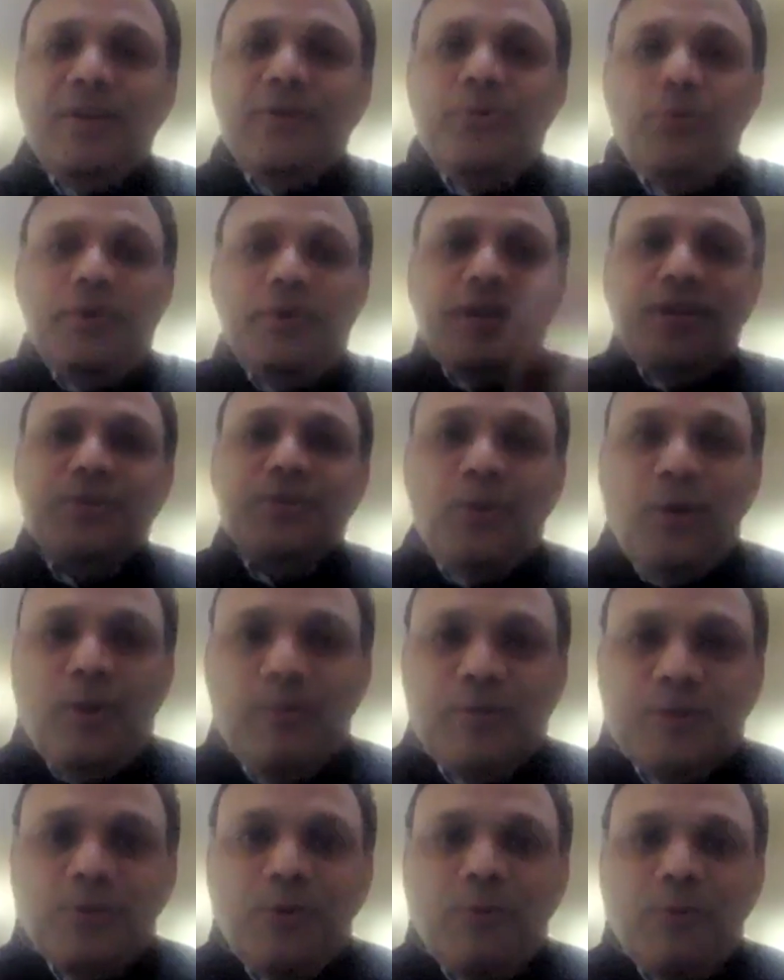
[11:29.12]
Twitter is
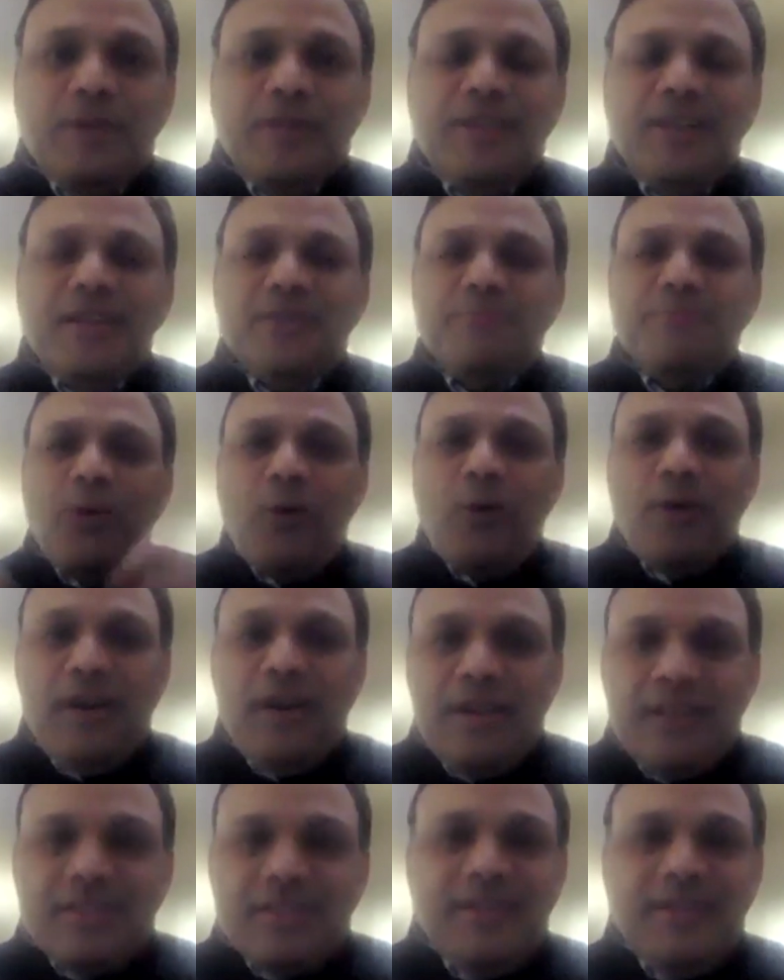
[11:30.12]
always open. There is
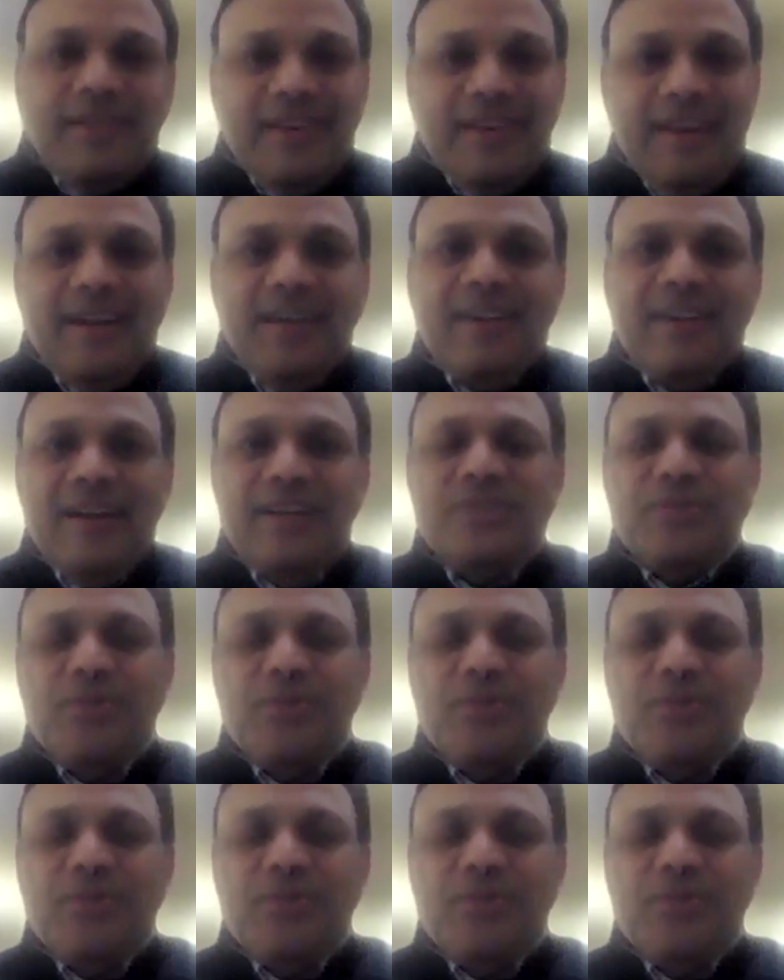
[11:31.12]
borderless internet, right?